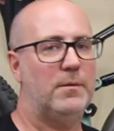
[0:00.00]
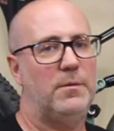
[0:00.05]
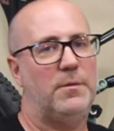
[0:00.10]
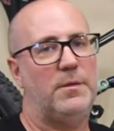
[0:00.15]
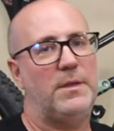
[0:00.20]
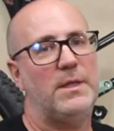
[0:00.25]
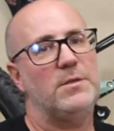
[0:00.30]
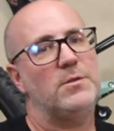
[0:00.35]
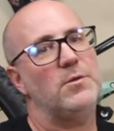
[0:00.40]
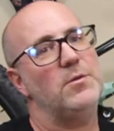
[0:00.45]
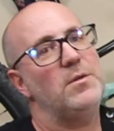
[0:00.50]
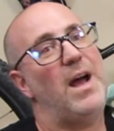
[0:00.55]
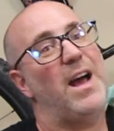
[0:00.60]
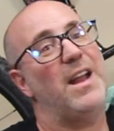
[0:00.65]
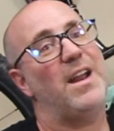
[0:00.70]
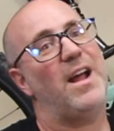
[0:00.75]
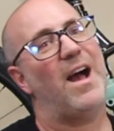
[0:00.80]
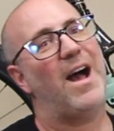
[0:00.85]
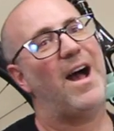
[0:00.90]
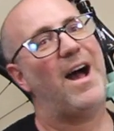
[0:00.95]
These are
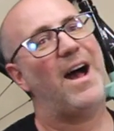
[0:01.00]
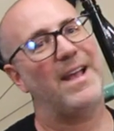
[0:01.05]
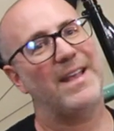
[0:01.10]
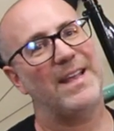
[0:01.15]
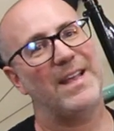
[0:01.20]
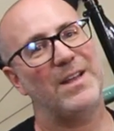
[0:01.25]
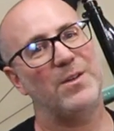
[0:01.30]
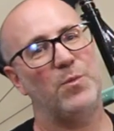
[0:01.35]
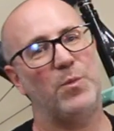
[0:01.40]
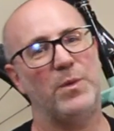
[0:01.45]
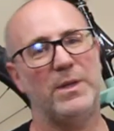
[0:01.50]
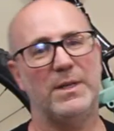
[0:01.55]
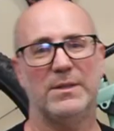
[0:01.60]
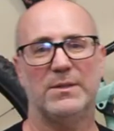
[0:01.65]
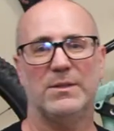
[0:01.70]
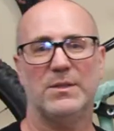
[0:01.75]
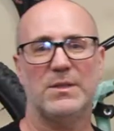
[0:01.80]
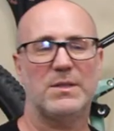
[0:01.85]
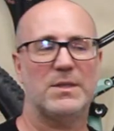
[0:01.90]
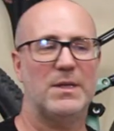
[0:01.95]
not high-end
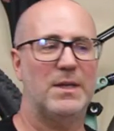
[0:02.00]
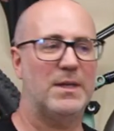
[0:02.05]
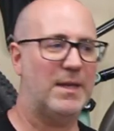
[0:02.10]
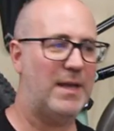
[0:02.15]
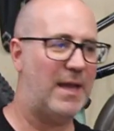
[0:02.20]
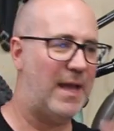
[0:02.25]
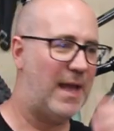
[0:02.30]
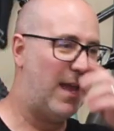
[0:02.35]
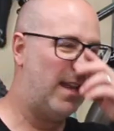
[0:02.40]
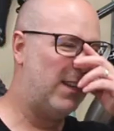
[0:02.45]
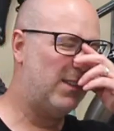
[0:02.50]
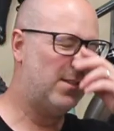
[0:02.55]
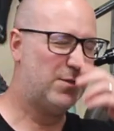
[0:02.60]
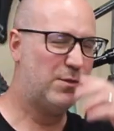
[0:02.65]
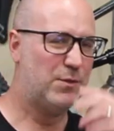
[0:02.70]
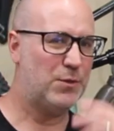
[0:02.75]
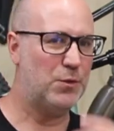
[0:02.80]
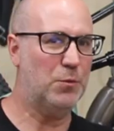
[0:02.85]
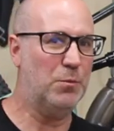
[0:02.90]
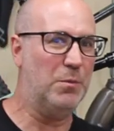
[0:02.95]
wheels, and
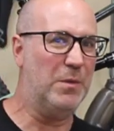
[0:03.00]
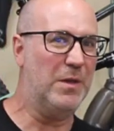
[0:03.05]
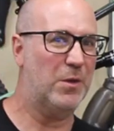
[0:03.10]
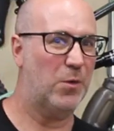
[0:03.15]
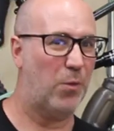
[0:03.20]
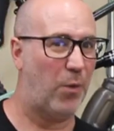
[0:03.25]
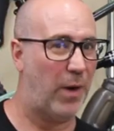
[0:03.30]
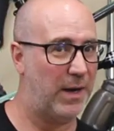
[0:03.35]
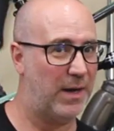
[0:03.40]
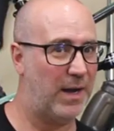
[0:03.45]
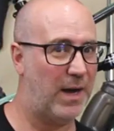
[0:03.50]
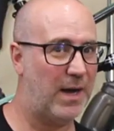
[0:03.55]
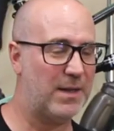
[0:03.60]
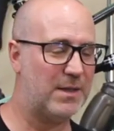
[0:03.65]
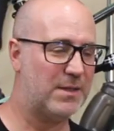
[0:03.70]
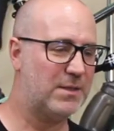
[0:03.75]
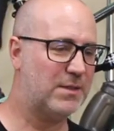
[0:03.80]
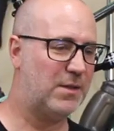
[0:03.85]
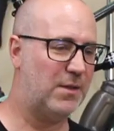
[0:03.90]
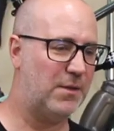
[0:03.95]
to be quite
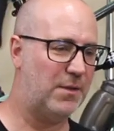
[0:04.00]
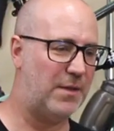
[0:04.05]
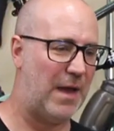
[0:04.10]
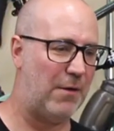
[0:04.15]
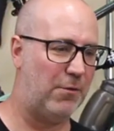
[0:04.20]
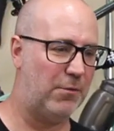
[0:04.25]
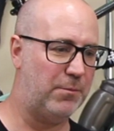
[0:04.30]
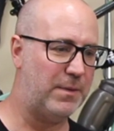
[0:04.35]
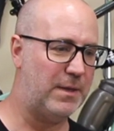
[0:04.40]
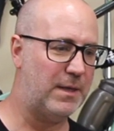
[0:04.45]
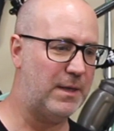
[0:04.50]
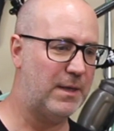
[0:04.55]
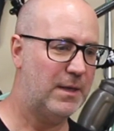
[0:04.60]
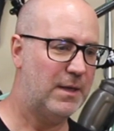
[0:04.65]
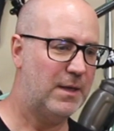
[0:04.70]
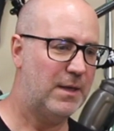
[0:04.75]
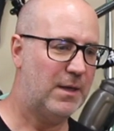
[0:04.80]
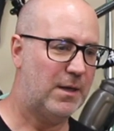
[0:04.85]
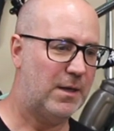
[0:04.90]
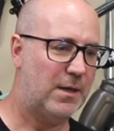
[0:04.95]
honest, that would be
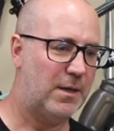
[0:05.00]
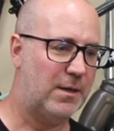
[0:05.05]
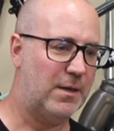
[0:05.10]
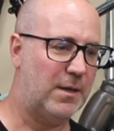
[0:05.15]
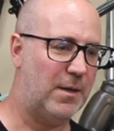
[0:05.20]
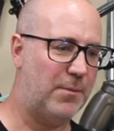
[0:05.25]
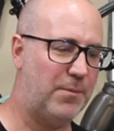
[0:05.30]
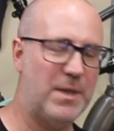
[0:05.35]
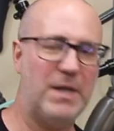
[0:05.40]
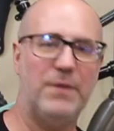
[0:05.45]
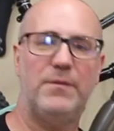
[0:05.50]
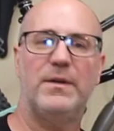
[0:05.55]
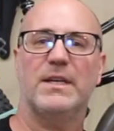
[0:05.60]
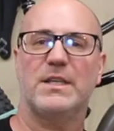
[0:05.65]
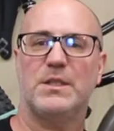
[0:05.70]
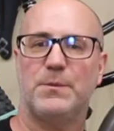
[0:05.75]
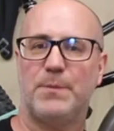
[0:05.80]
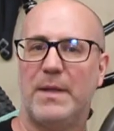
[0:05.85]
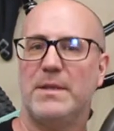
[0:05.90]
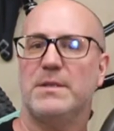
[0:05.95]
a bit of an
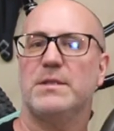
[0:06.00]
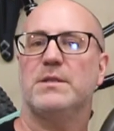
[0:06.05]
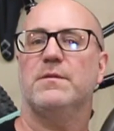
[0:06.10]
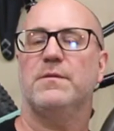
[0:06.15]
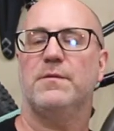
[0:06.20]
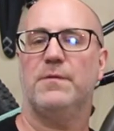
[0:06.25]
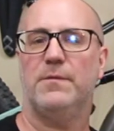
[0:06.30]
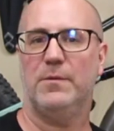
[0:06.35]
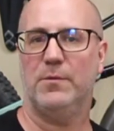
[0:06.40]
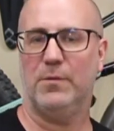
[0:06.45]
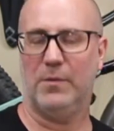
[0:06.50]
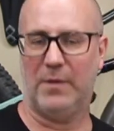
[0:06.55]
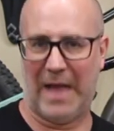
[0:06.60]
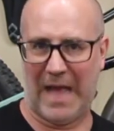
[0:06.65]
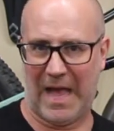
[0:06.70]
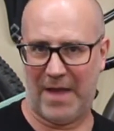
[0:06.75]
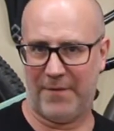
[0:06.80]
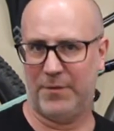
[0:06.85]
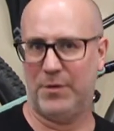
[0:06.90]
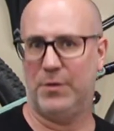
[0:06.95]
expensive
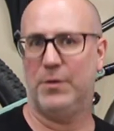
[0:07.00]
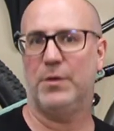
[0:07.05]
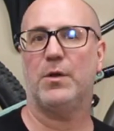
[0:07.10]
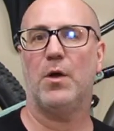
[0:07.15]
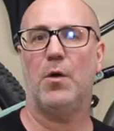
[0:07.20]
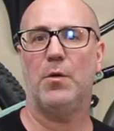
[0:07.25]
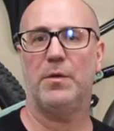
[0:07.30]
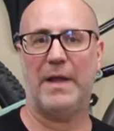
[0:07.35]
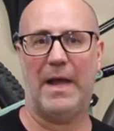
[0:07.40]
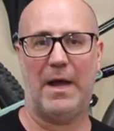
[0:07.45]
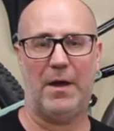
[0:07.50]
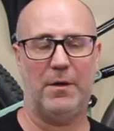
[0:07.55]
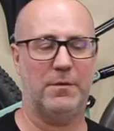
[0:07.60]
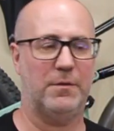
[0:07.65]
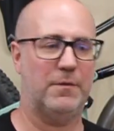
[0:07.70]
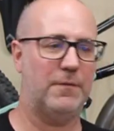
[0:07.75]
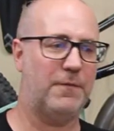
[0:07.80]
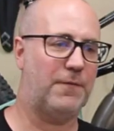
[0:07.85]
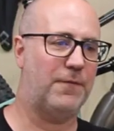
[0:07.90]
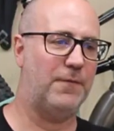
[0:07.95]
avenue to go down,
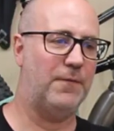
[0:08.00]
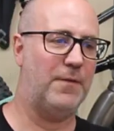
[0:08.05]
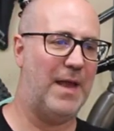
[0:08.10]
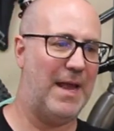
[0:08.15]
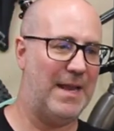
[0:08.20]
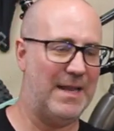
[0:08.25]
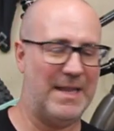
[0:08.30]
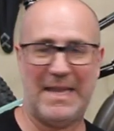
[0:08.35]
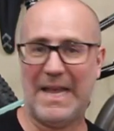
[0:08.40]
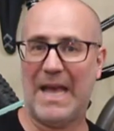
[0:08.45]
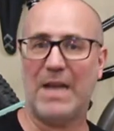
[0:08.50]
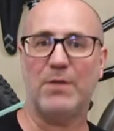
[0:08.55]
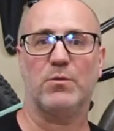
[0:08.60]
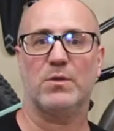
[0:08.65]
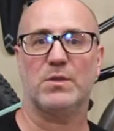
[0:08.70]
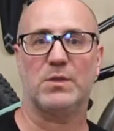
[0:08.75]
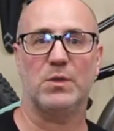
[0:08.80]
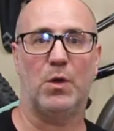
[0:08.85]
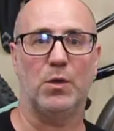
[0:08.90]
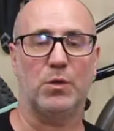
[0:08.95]
and the end
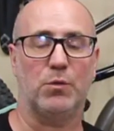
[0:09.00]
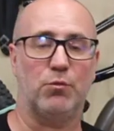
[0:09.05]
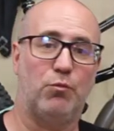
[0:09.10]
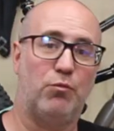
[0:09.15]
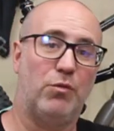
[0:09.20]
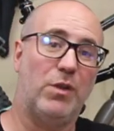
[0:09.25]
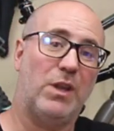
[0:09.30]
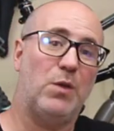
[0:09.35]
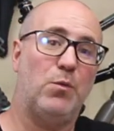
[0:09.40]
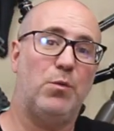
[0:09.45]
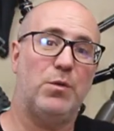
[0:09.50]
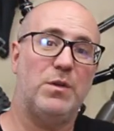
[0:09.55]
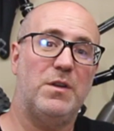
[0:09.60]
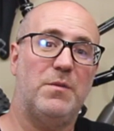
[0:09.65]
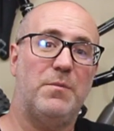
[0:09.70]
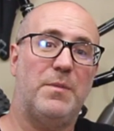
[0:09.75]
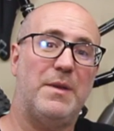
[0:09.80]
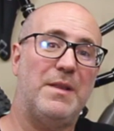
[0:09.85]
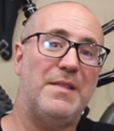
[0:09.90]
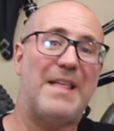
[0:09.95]
result really wouldn't
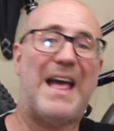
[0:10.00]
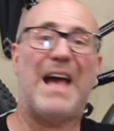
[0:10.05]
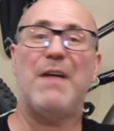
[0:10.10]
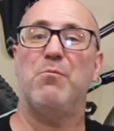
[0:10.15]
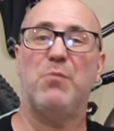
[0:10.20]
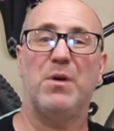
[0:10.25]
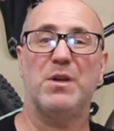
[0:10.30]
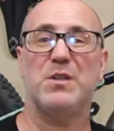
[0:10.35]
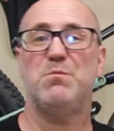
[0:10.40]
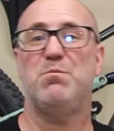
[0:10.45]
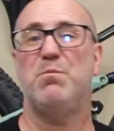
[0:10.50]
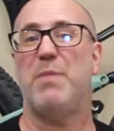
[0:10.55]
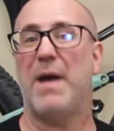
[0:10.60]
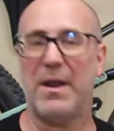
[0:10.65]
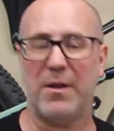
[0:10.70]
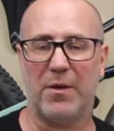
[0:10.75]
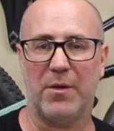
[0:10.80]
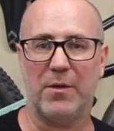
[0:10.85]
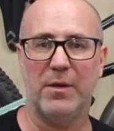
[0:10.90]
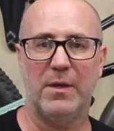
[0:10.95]
have been that much
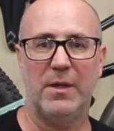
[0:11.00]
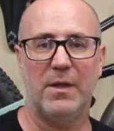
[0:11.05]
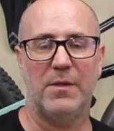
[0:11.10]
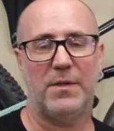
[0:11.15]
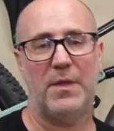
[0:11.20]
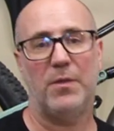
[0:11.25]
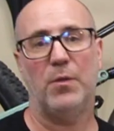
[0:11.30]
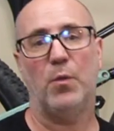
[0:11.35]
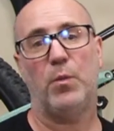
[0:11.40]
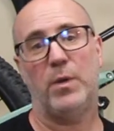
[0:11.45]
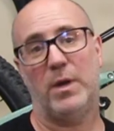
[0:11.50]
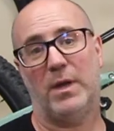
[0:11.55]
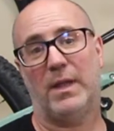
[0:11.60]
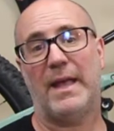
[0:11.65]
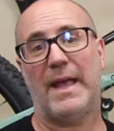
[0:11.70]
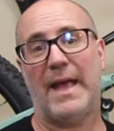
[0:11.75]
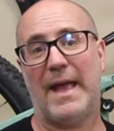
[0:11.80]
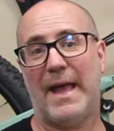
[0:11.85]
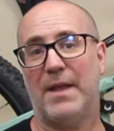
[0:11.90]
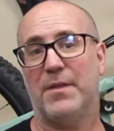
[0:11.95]
better than the wheel
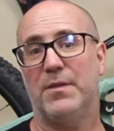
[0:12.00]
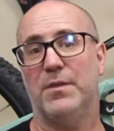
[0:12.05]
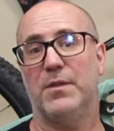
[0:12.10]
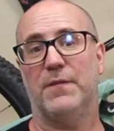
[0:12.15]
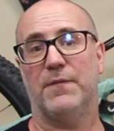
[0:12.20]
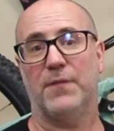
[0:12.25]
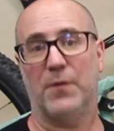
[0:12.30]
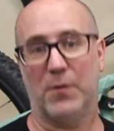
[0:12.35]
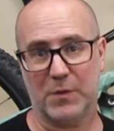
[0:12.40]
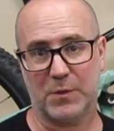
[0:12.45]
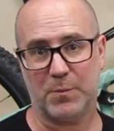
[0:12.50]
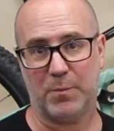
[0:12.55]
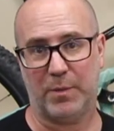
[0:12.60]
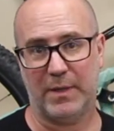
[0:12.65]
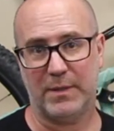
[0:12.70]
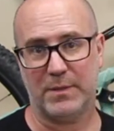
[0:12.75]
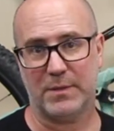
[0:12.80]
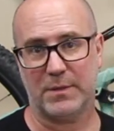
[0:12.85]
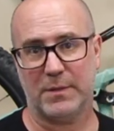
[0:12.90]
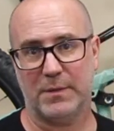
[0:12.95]
I had in the first
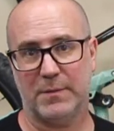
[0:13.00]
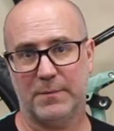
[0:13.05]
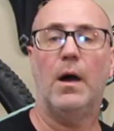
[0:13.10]
place.